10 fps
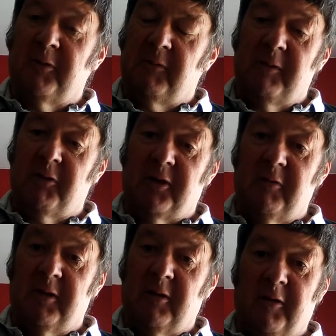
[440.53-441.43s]
it was
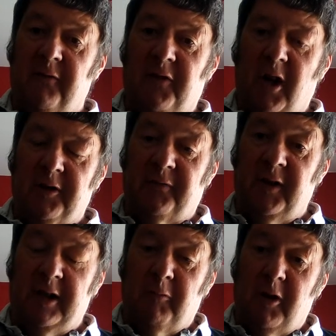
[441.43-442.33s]
doing a lot of fast
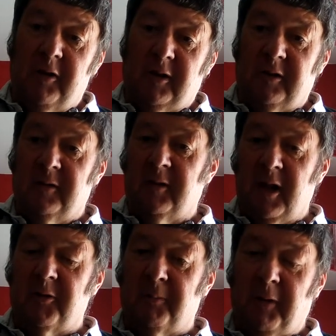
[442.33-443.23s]
finger work and
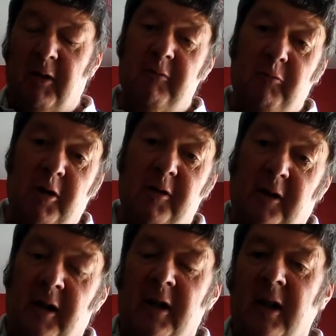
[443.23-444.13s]
last bow work,